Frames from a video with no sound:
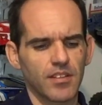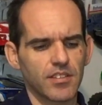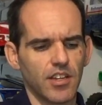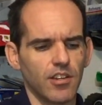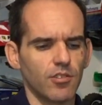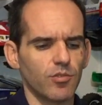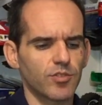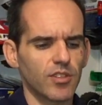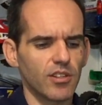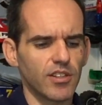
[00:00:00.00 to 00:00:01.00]
so
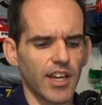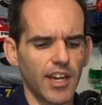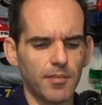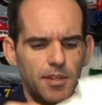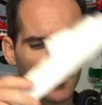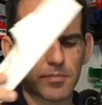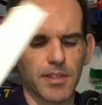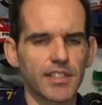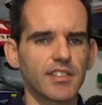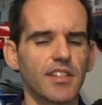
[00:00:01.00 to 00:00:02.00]
solid ABS
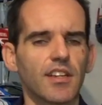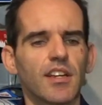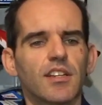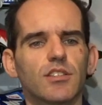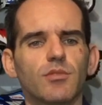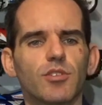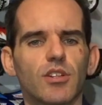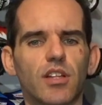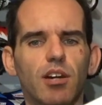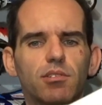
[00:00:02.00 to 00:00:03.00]
plastic. So we've got
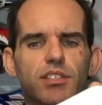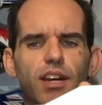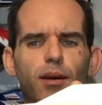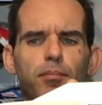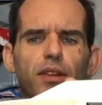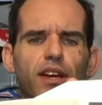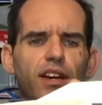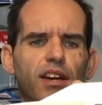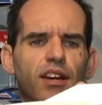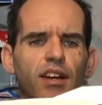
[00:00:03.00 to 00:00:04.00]
a lower tub
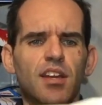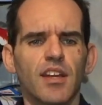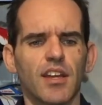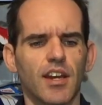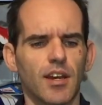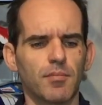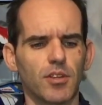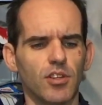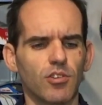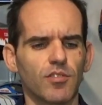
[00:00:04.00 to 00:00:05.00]
there
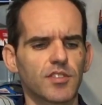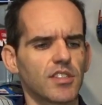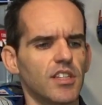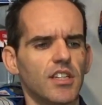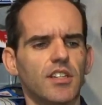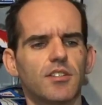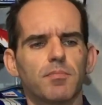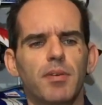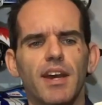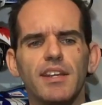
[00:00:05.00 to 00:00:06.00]
that you obviously need to
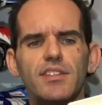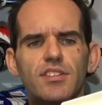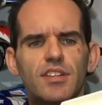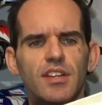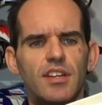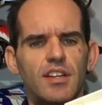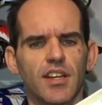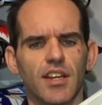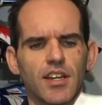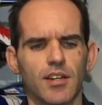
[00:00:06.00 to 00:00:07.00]
paint,
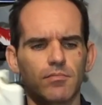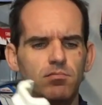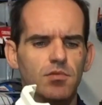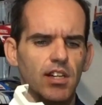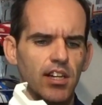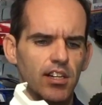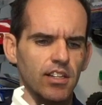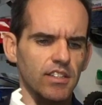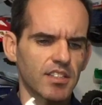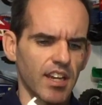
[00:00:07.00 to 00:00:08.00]
and in
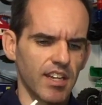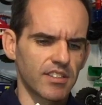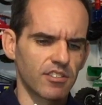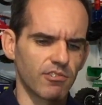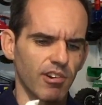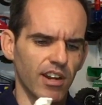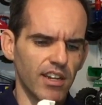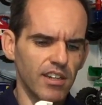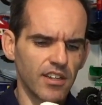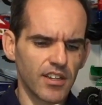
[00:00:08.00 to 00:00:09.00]
this case
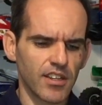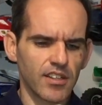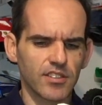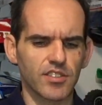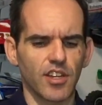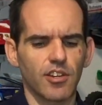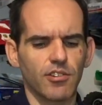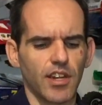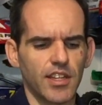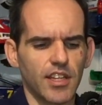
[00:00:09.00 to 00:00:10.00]
grey. So,
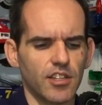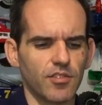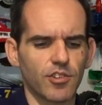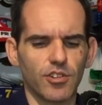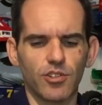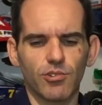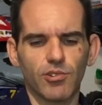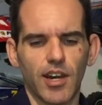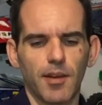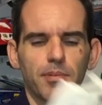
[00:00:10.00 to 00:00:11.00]
and then you've got
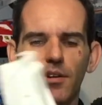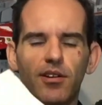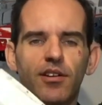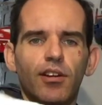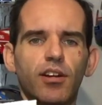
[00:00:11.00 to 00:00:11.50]
your upper